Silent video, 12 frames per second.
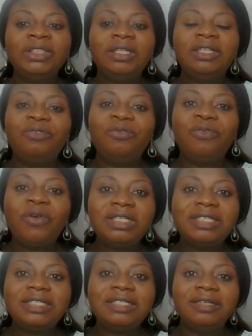the
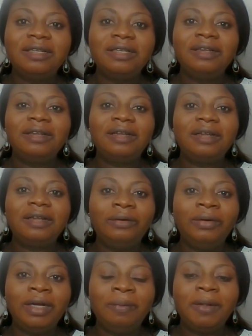first
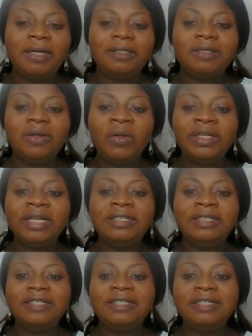career path under
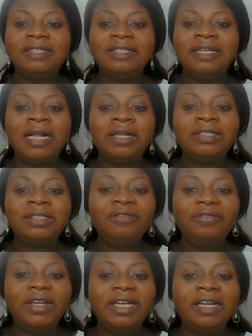this is the
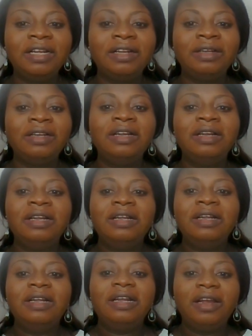
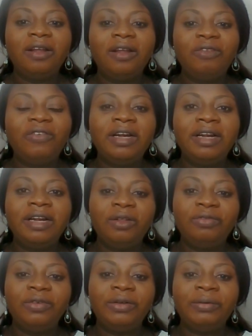
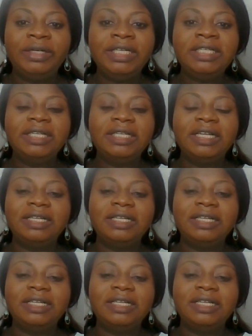ALTENPFLEGEHELFER.